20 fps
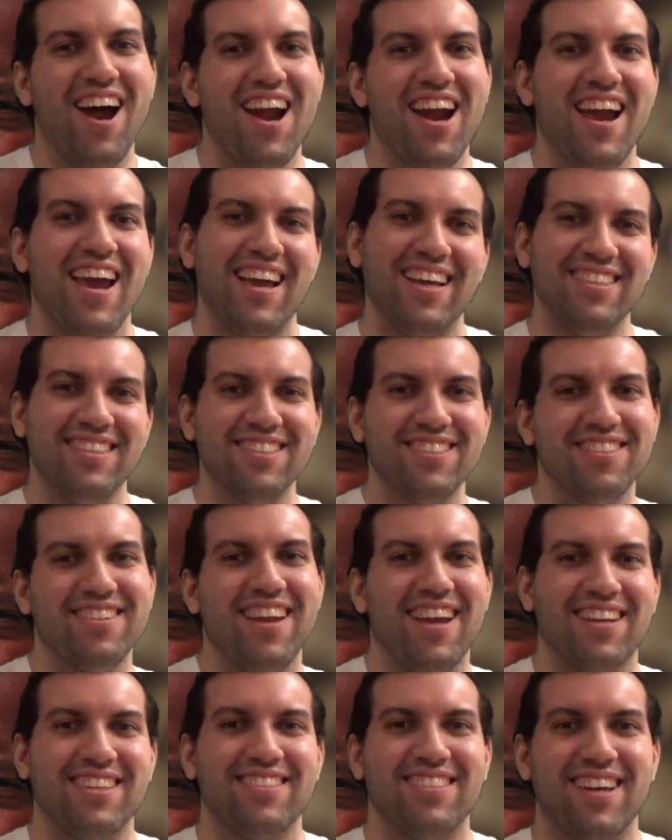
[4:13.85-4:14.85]
right, until
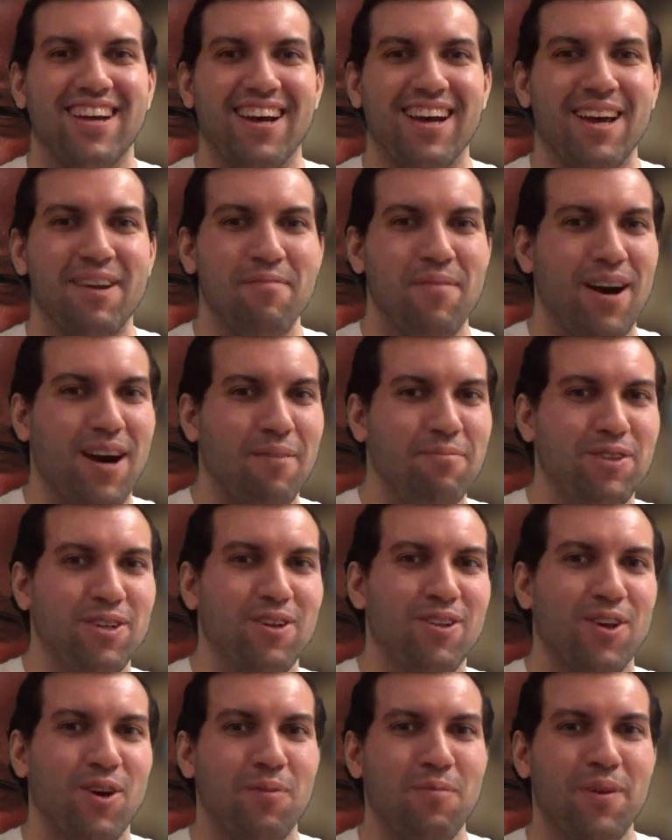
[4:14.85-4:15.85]
next time, I'm
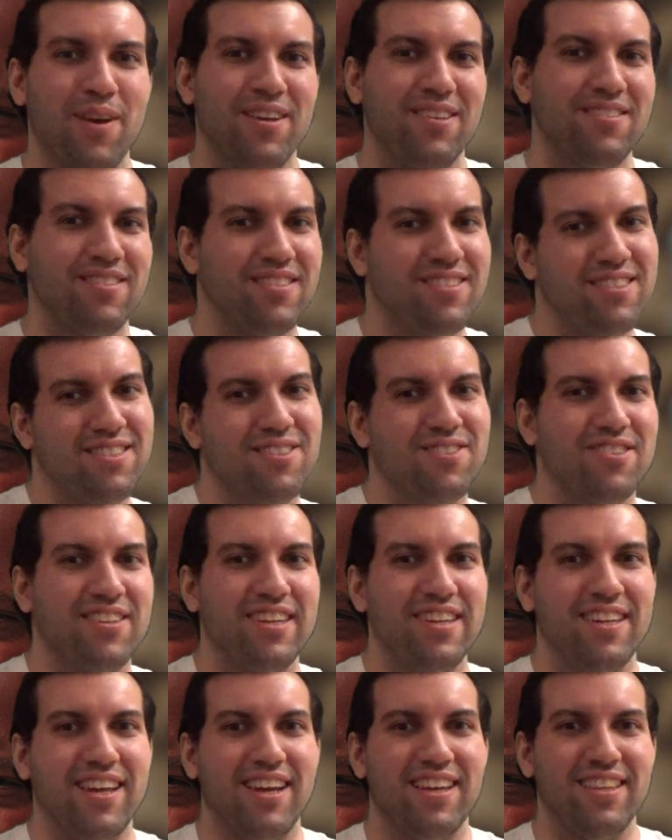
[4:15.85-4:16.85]
Joe Lopez. This is
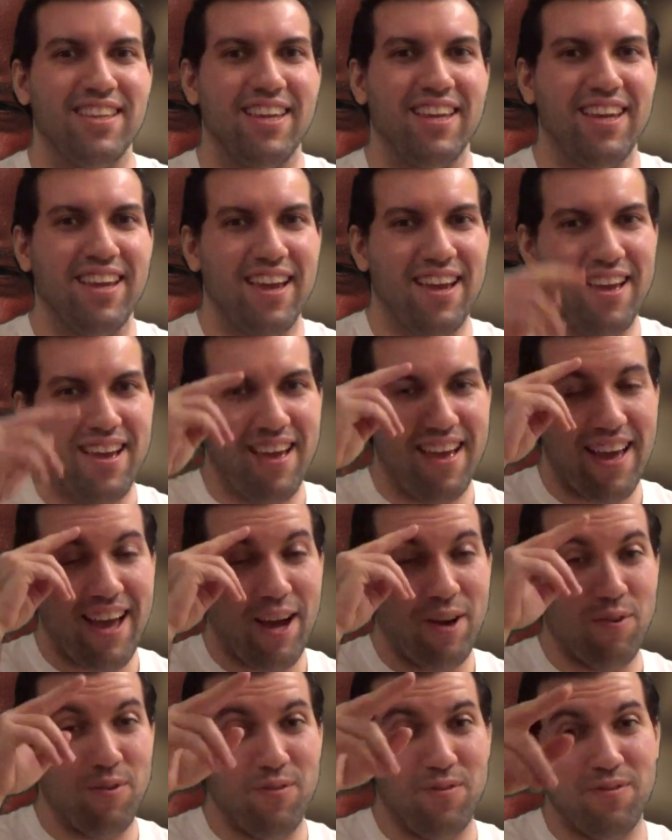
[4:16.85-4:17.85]
390
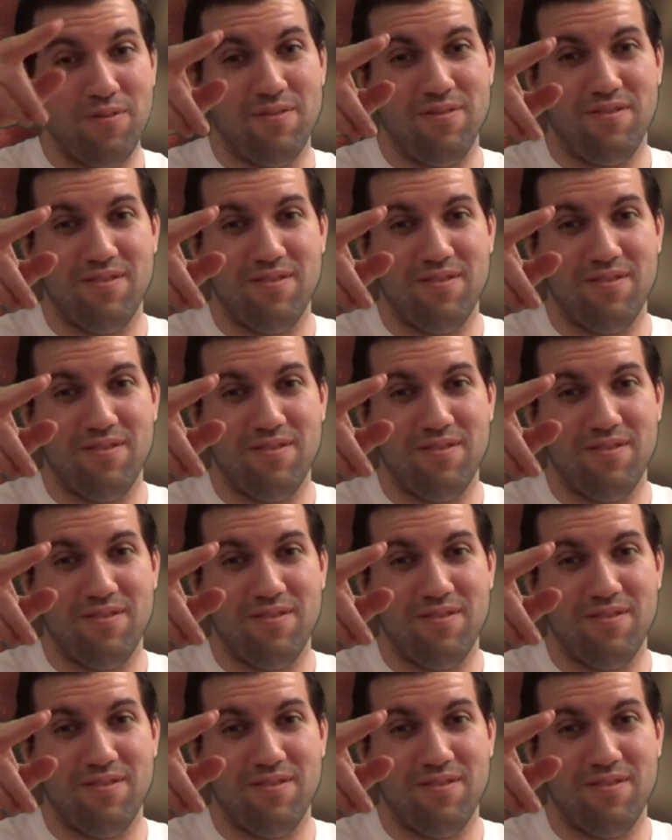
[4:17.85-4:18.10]
out.